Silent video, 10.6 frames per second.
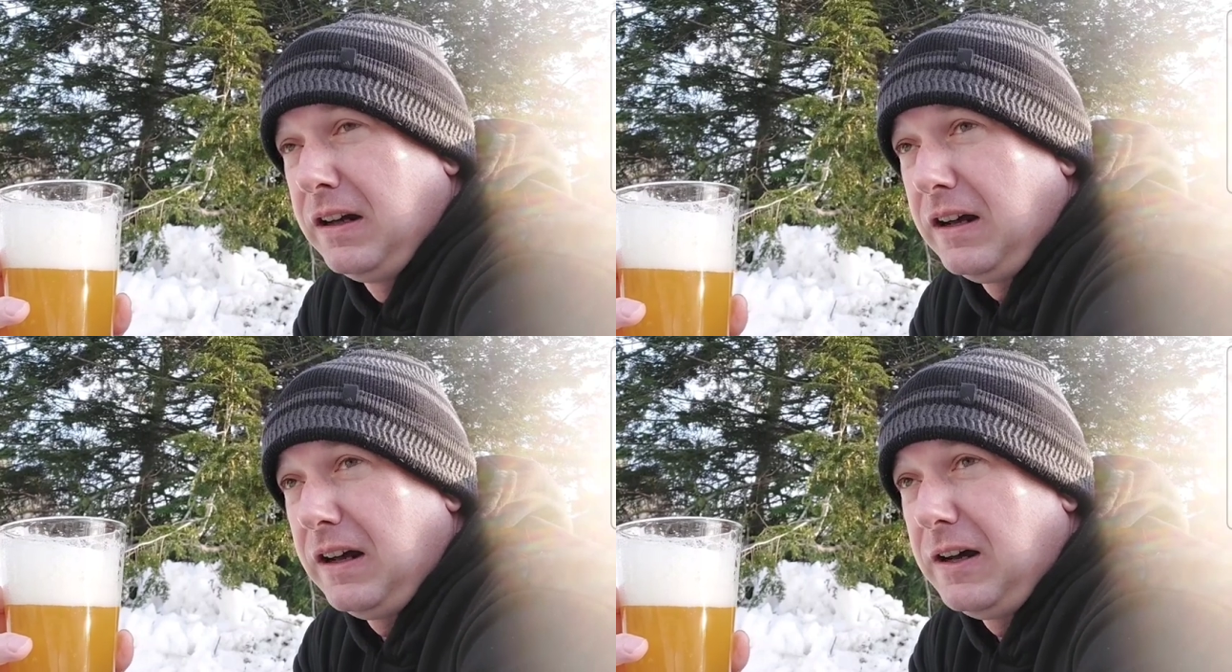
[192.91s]

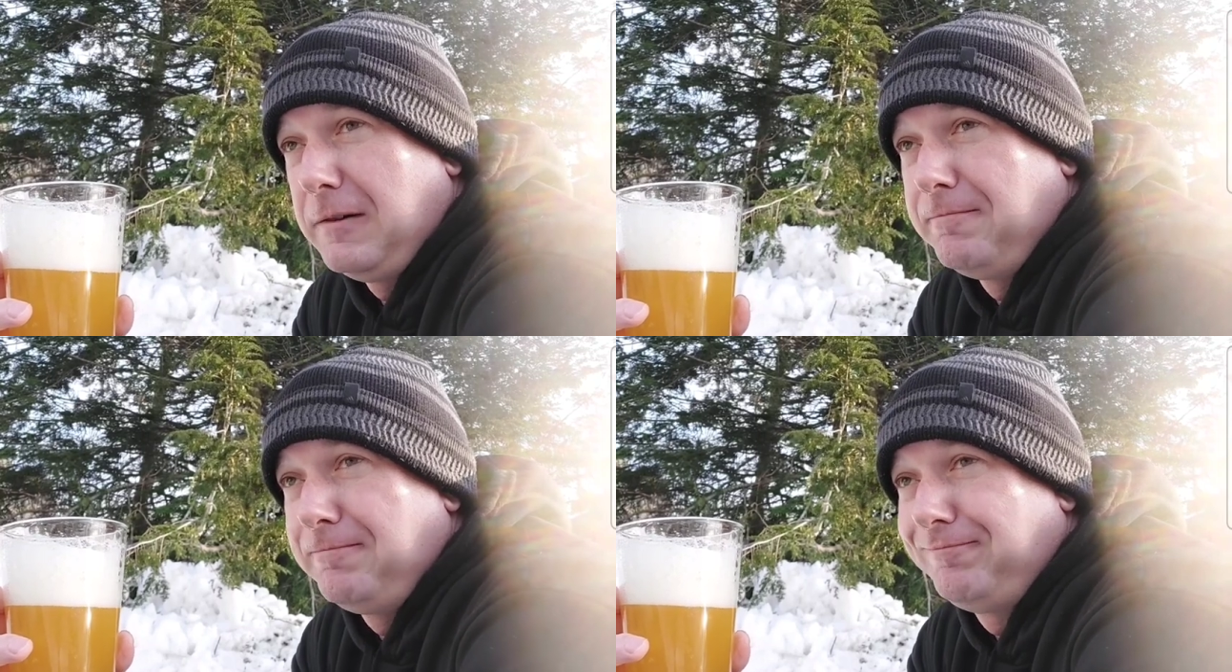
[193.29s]

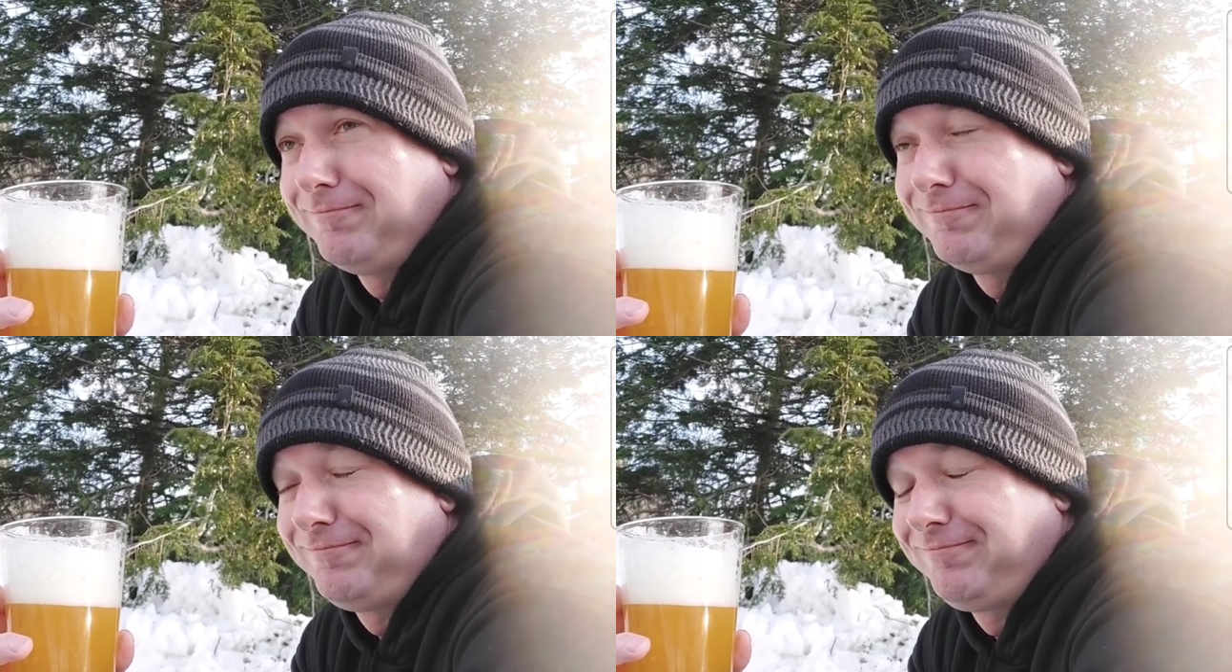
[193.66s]

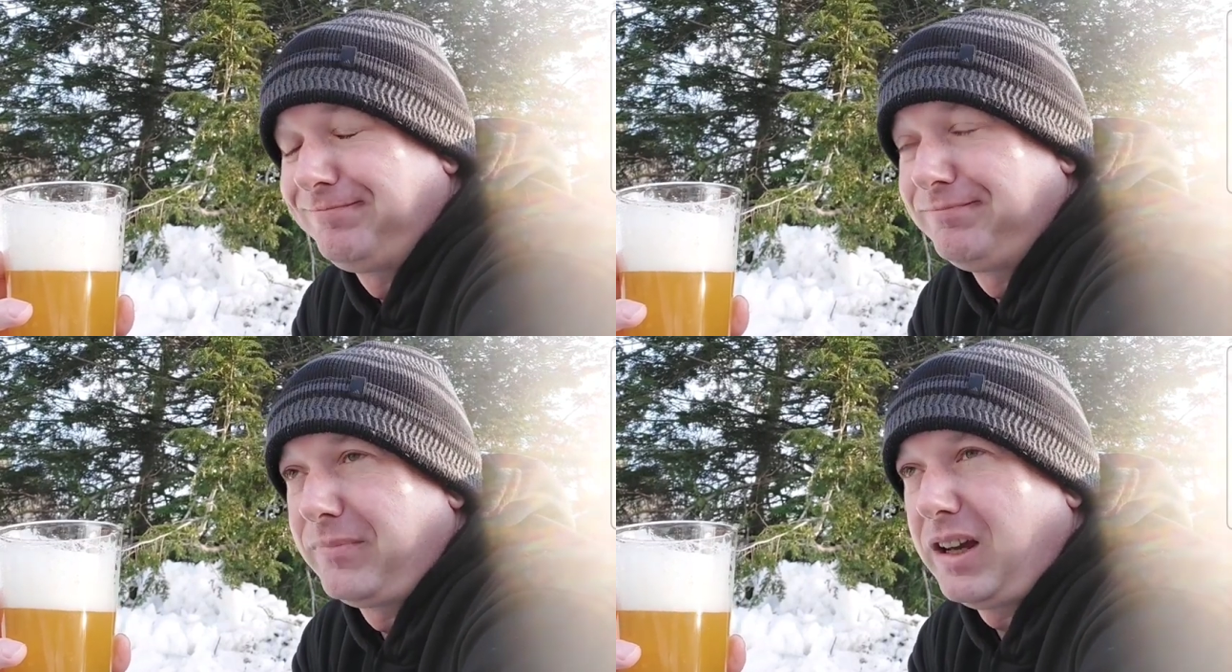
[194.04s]

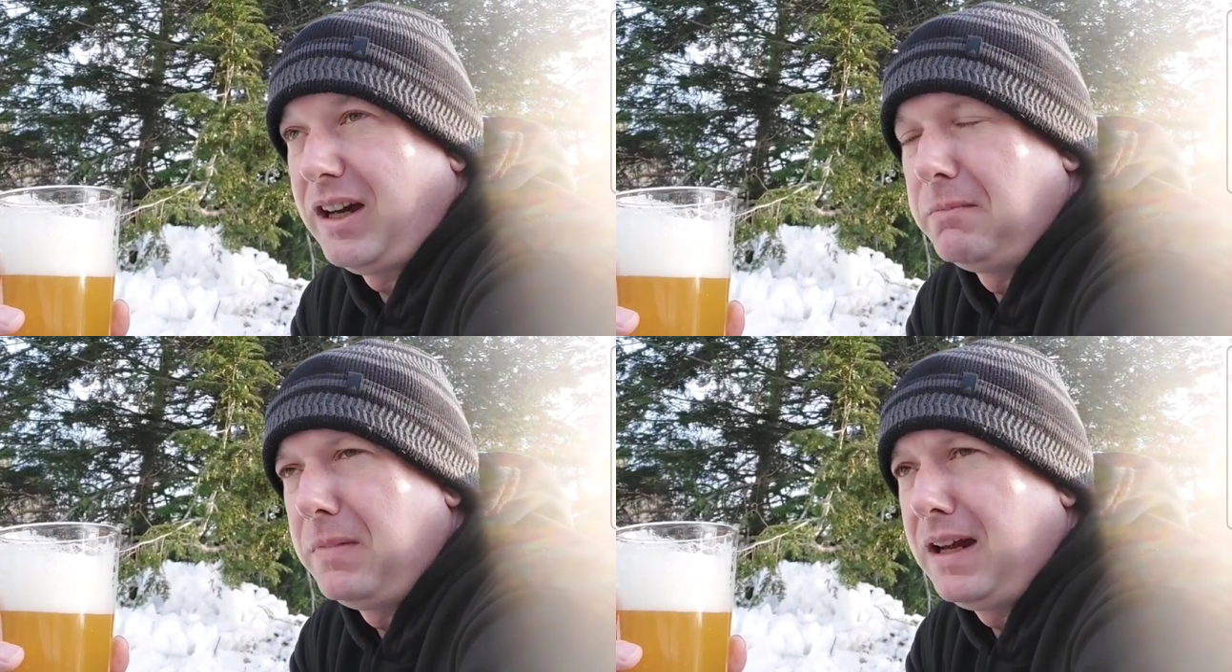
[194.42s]
I
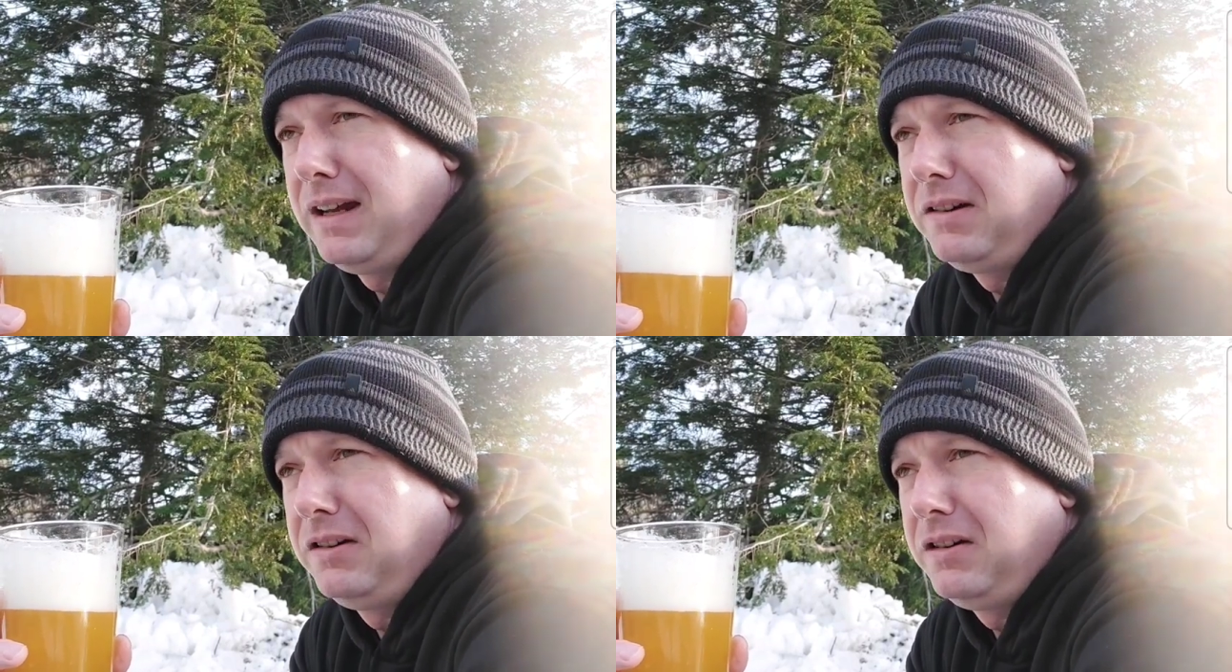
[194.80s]
may
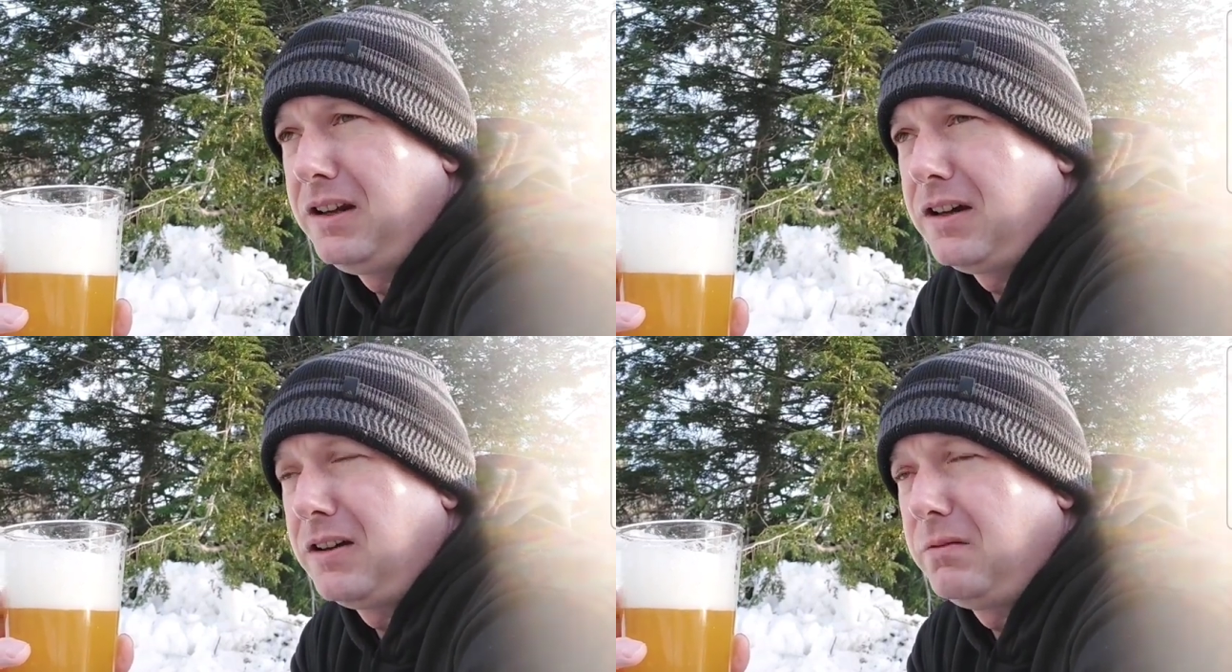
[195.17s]
do
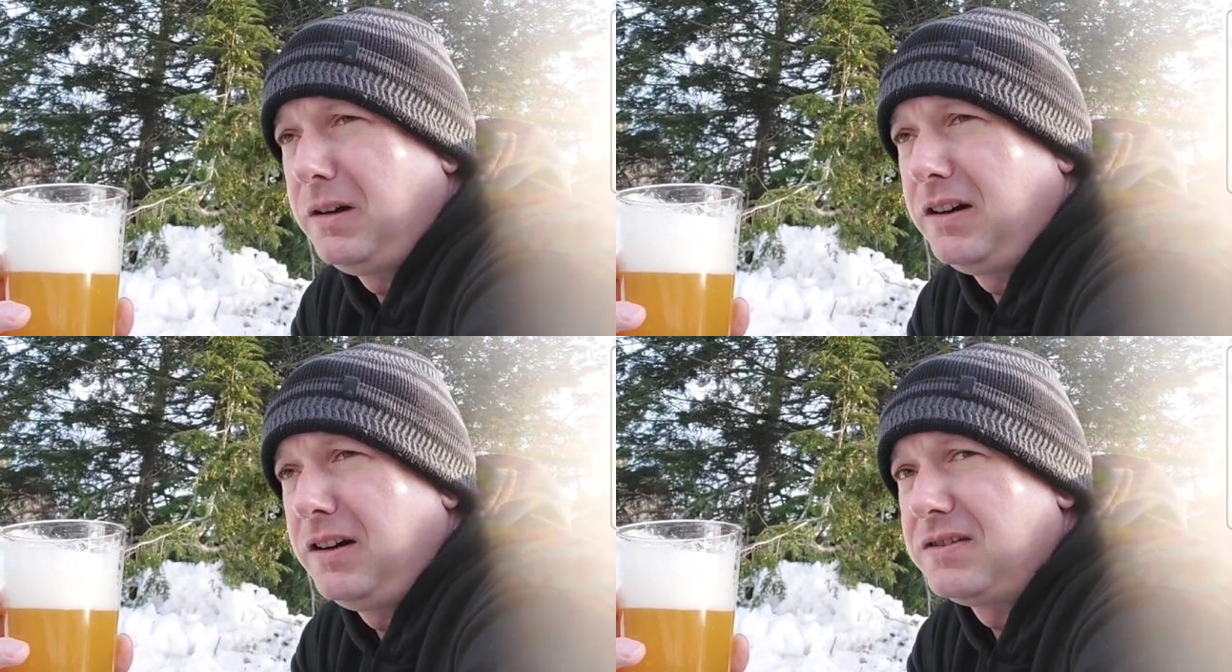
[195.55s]
the other
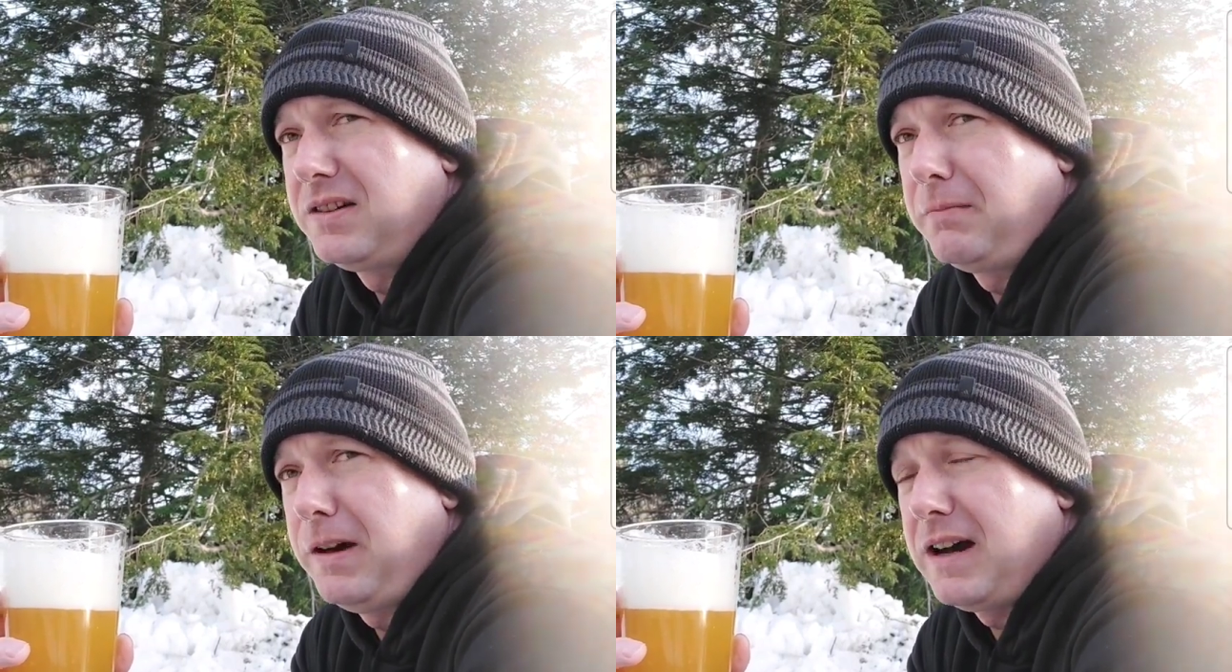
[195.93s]
beers in
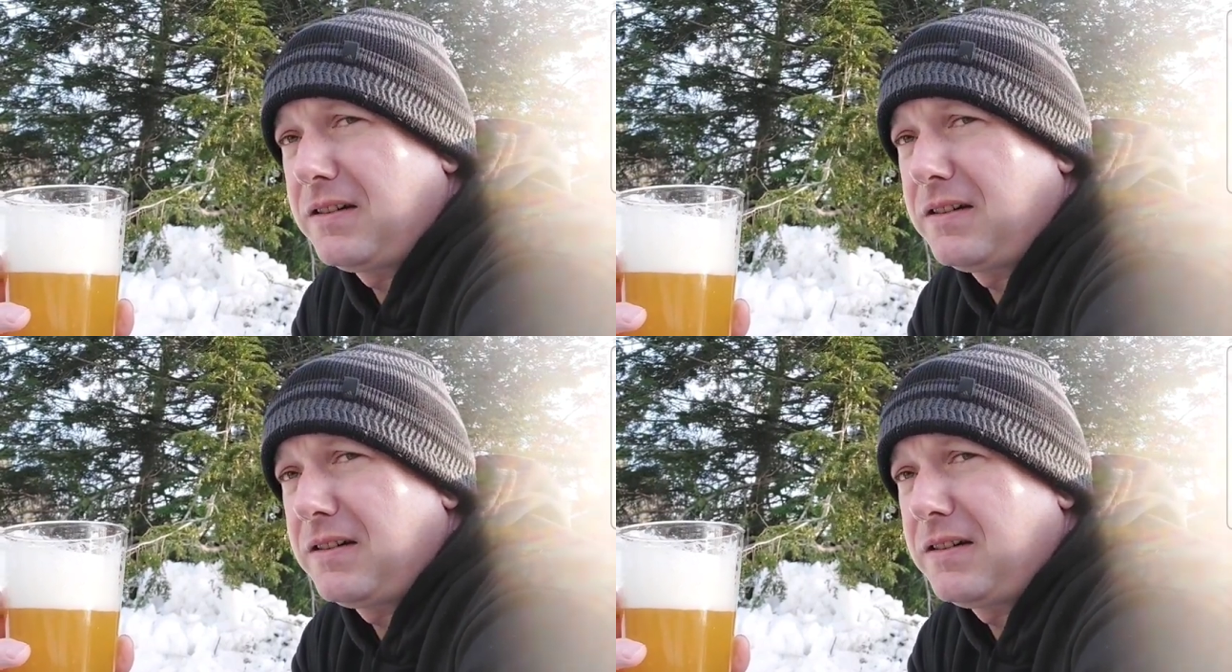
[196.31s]
the pack.